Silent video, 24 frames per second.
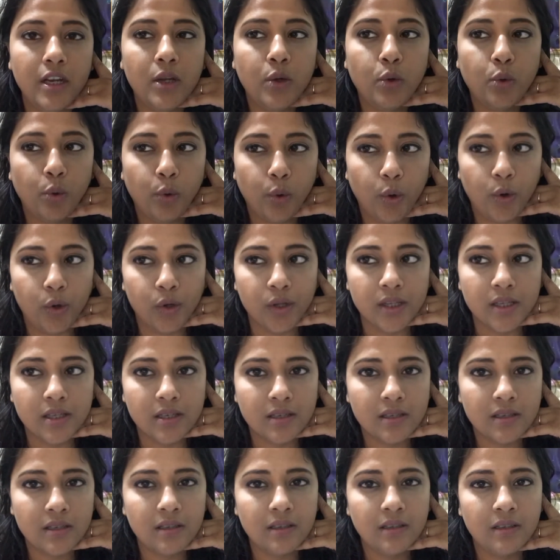
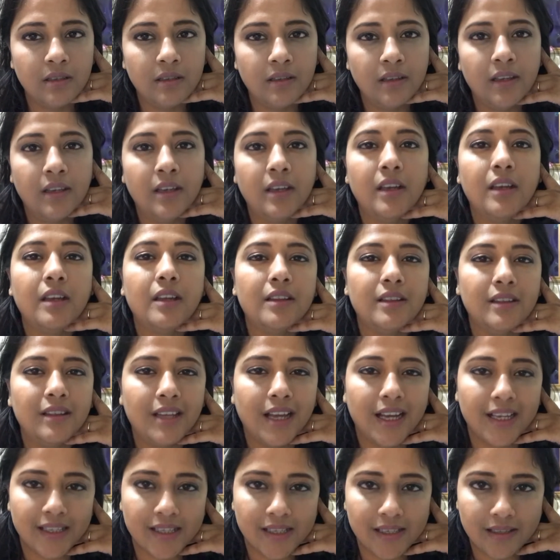quads,
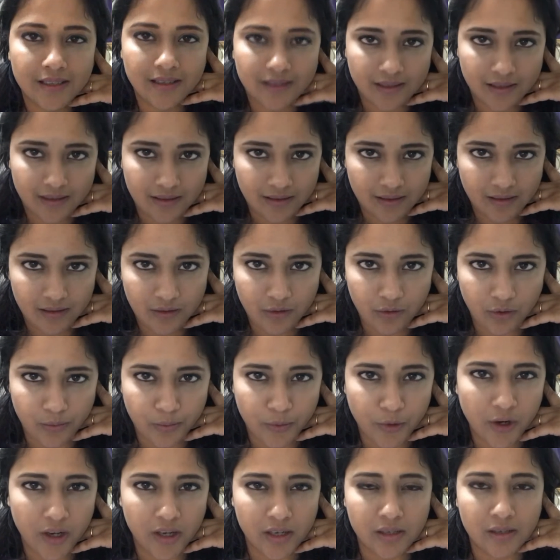that's good
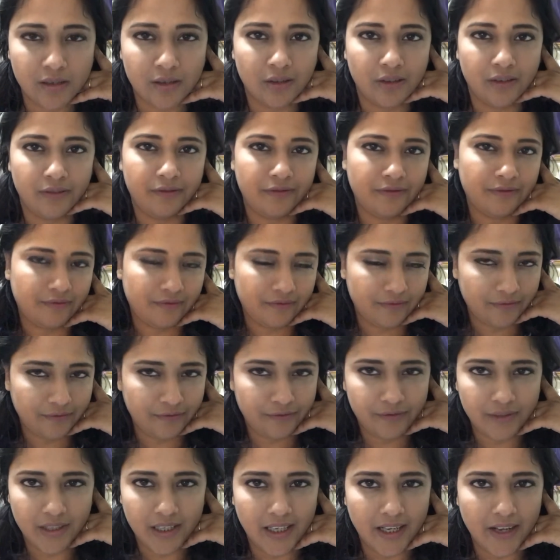price of
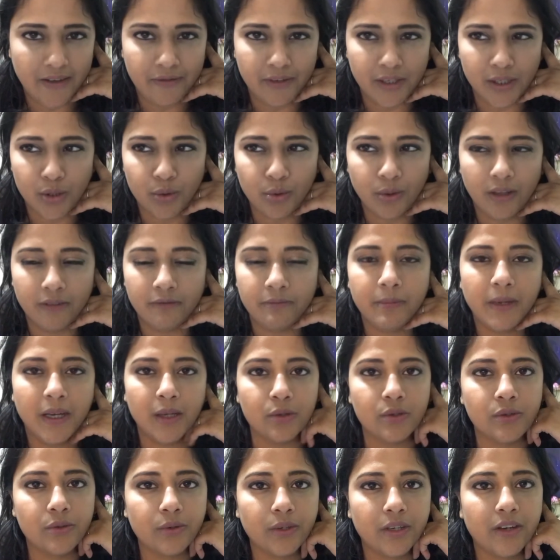11-12
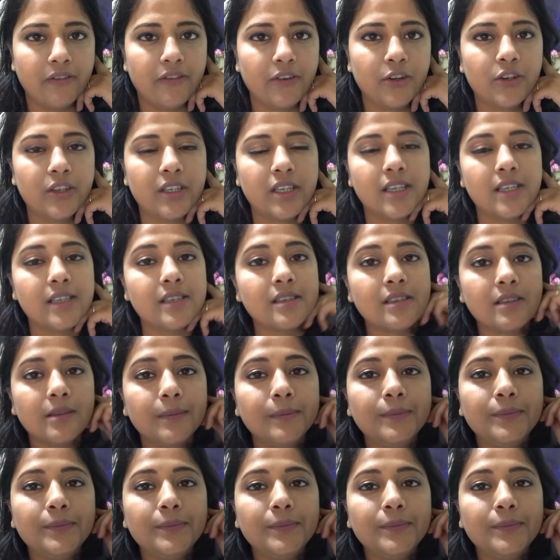pounds, whatever it is.